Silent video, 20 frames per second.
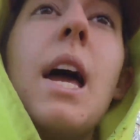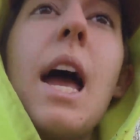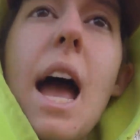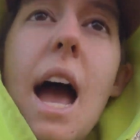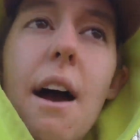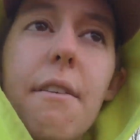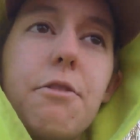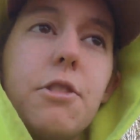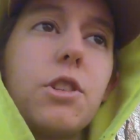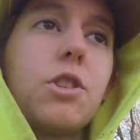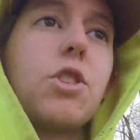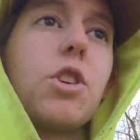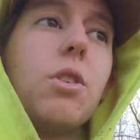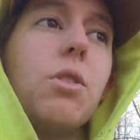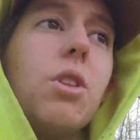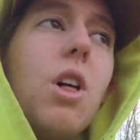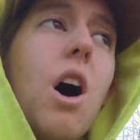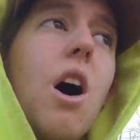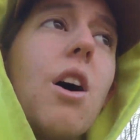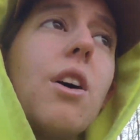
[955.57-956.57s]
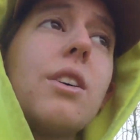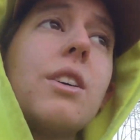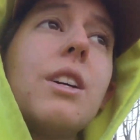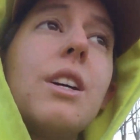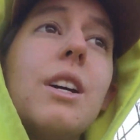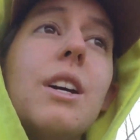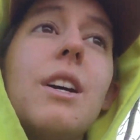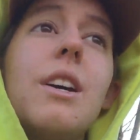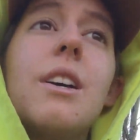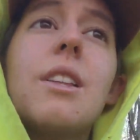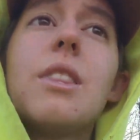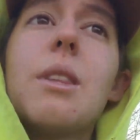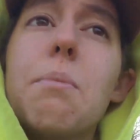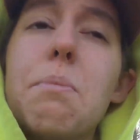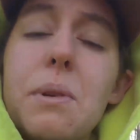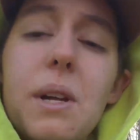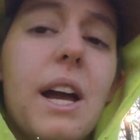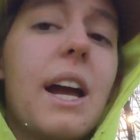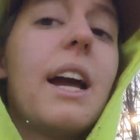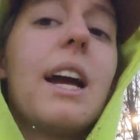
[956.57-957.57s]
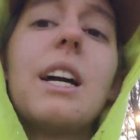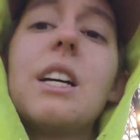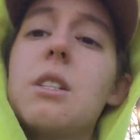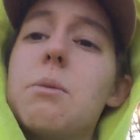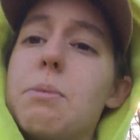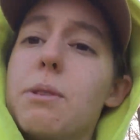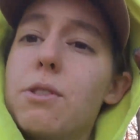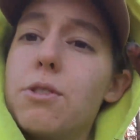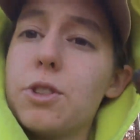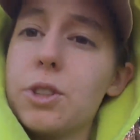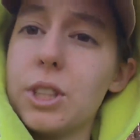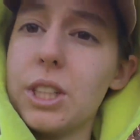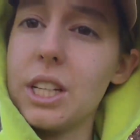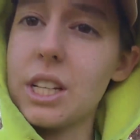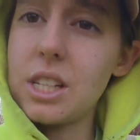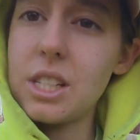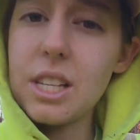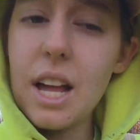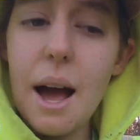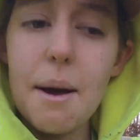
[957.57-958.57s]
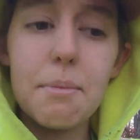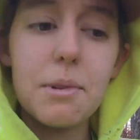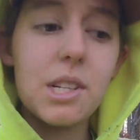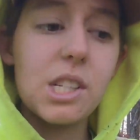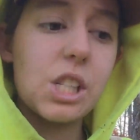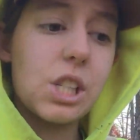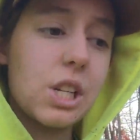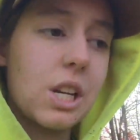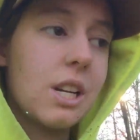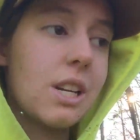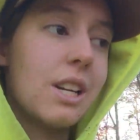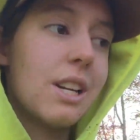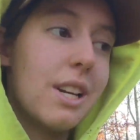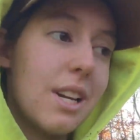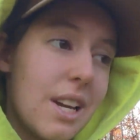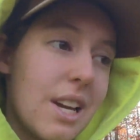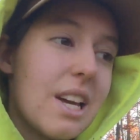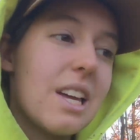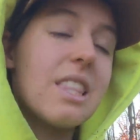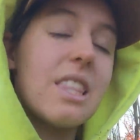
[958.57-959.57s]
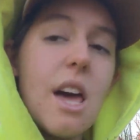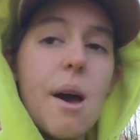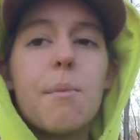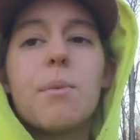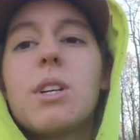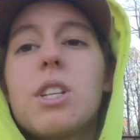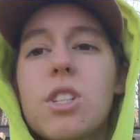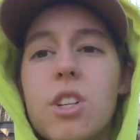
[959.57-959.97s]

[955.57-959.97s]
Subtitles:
After so long, the plant has been fully established, then we